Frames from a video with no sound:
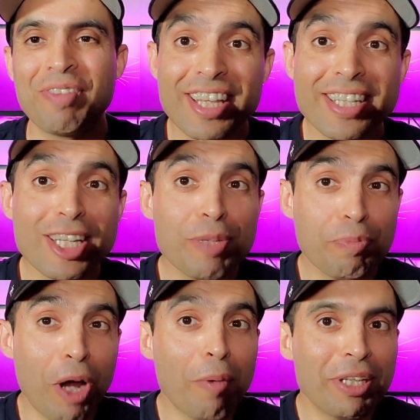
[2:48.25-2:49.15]
This is
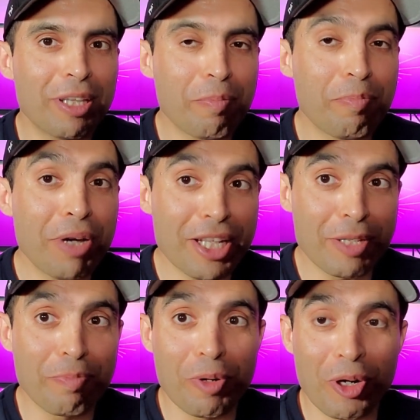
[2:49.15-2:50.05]
probably the
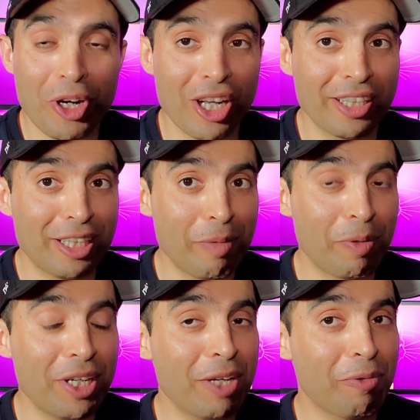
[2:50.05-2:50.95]
best book on deep
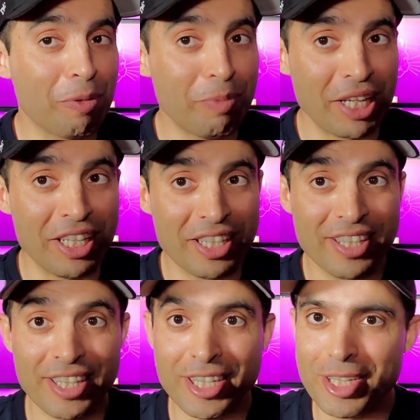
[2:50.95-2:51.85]
learning for beginners.
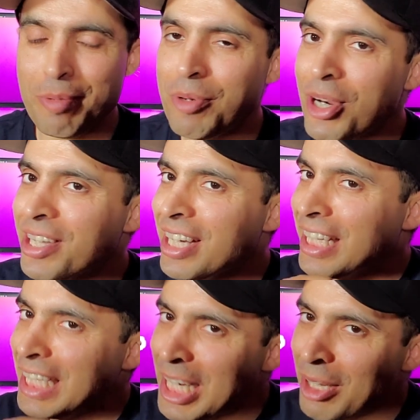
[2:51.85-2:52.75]
This is the book
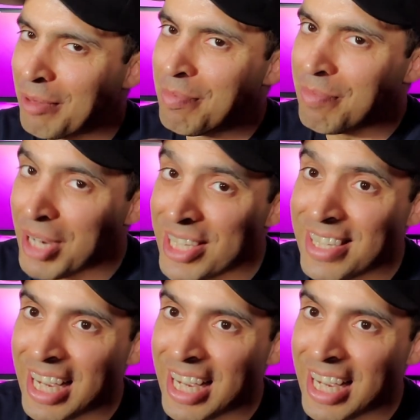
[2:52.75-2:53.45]
that Elon Musk